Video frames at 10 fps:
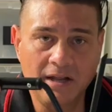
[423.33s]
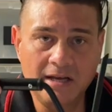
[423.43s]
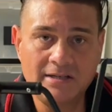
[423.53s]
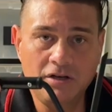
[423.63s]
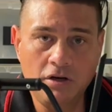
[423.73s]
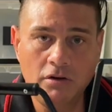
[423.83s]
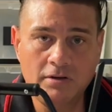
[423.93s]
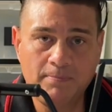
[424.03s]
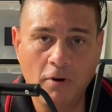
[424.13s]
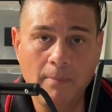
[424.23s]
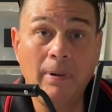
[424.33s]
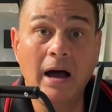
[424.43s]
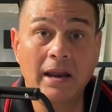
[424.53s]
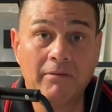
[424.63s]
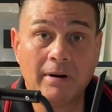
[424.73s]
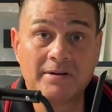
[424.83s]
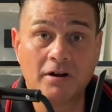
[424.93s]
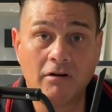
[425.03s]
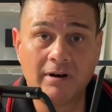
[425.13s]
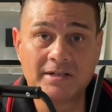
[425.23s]
these are used by Bali
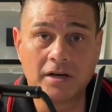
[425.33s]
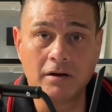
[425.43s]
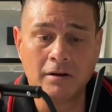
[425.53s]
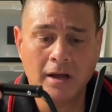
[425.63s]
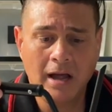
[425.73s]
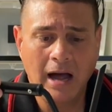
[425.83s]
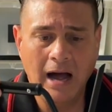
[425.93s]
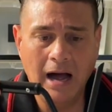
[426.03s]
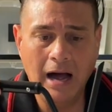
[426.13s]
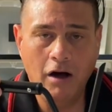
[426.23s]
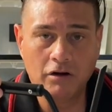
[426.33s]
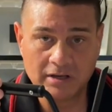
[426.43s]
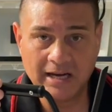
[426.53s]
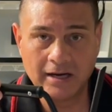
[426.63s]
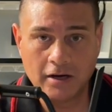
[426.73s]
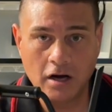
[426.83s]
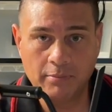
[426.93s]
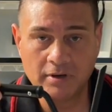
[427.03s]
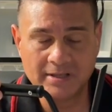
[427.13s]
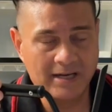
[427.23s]
Reptile Rescue on king
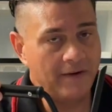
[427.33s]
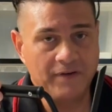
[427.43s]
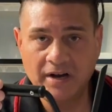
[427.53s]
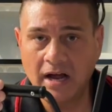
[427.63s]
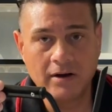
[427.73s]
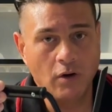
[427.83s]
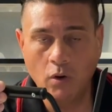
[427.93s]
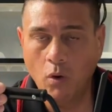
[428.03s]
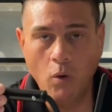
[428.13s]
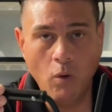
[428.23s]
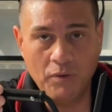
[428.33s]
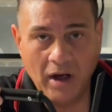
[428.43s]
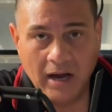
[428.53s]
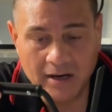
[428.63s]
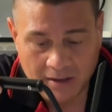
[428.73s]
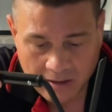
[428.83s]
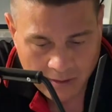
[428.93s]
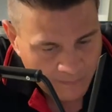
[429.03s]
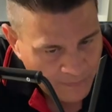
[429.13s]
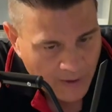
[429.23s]
cobras every day, all
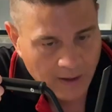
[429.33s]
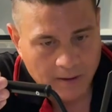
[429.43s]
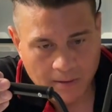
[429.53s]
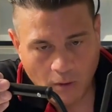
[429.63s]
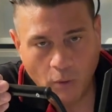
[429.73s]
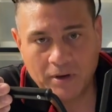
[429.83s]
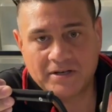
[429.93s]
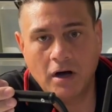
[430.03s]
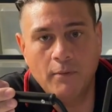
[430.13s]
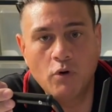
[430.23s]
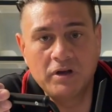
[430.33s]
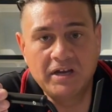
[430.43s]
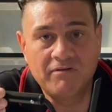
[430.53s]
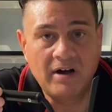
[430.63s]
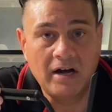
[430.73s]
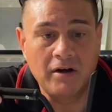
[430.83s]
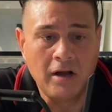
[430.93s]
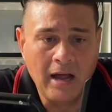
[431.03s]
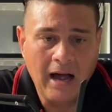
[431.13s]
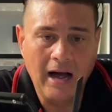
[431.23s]
the time, all year round.
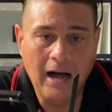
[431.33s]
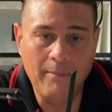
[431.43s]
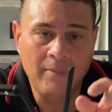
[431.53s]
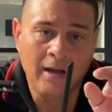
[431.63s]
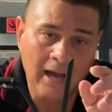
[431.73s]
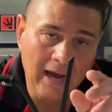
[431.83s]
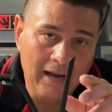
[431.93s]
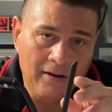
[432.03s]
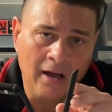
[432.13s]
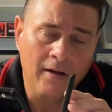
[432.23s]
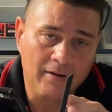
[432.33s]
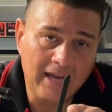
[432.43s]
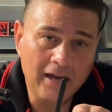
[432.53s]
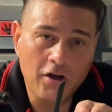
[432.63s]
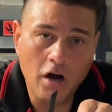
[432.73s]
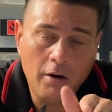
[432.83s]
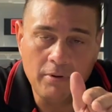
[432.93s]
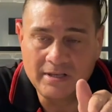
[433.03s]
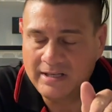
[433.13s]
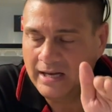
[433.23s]
And king
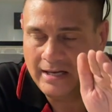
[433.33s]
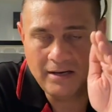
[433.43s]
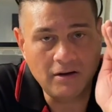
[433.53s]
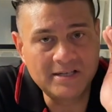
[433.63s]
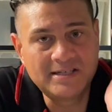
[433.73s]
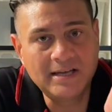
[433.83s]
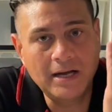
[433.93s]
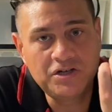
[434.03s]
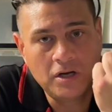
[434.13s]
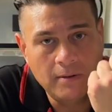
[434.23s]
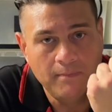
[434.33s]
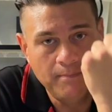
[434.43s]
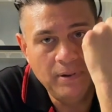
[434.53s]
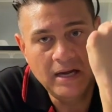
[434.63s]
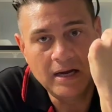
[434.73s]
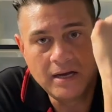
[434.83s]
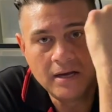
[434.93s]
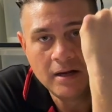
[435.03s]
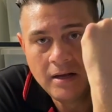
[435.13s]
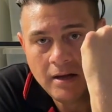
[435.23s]
cobras, they've got such big
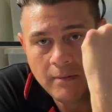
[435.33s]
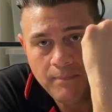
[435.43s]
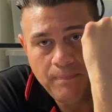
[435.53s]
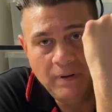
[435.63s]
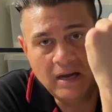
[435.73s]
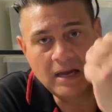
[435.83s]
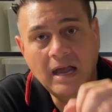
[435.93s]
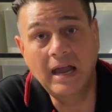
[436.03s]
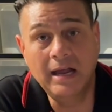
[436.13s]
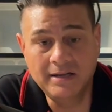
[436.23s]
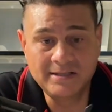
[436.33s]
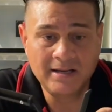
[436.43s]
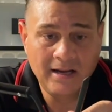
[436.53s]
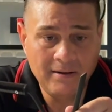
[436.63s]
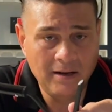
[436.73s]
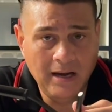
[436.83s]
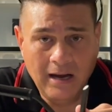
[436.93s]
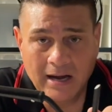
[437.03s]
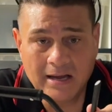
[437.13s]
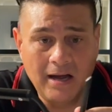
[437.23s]
heads,
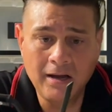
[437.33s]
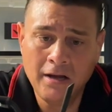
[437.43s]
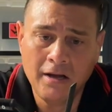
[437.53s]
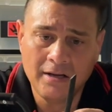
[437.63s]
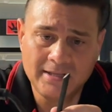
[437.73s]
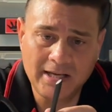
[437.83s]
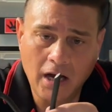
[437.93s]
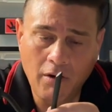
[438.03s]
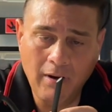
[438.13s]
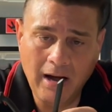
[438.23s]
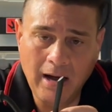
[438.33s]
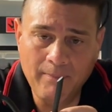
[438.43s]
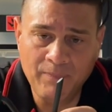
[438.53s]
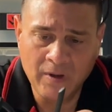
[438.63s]
okay? So